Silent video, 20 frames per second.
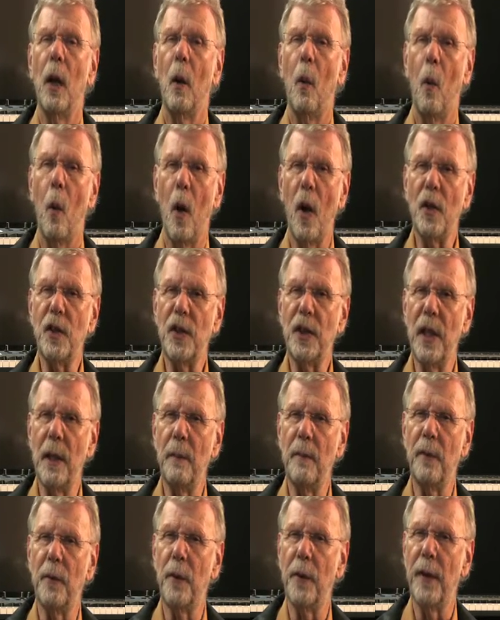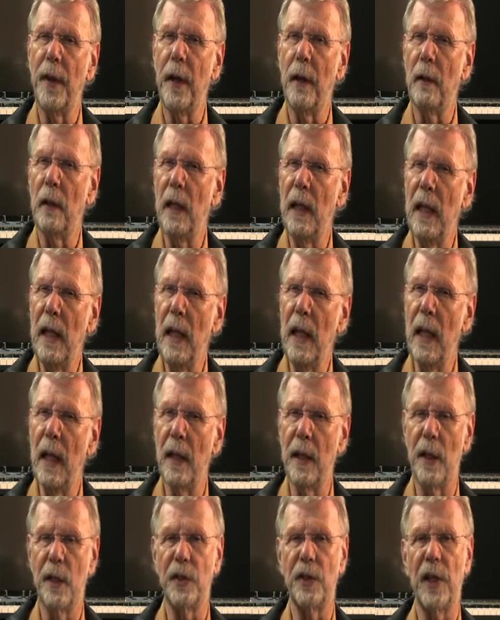Watch them for their leading
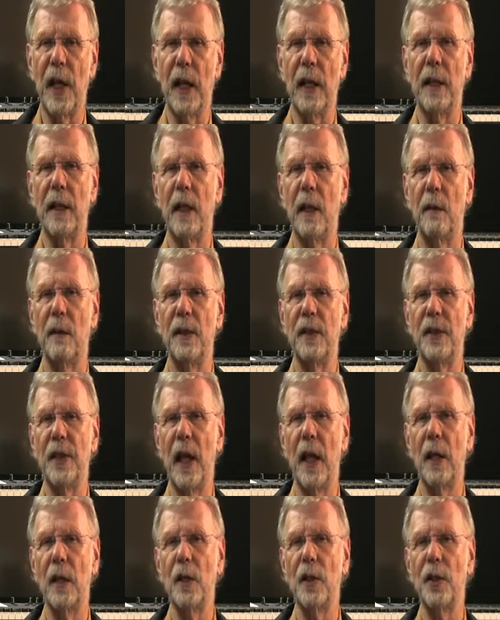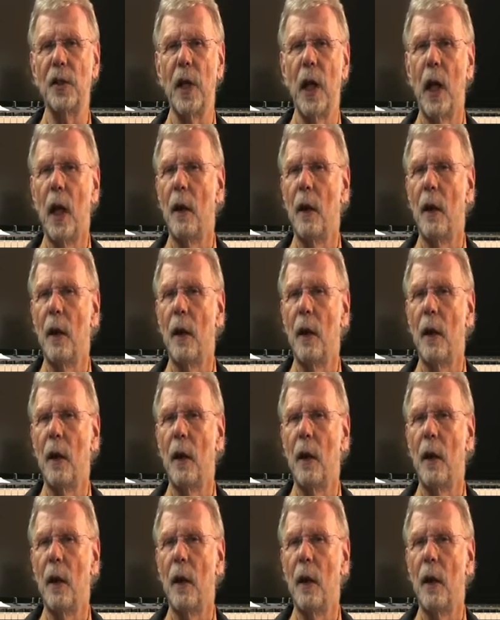and their secondary centers,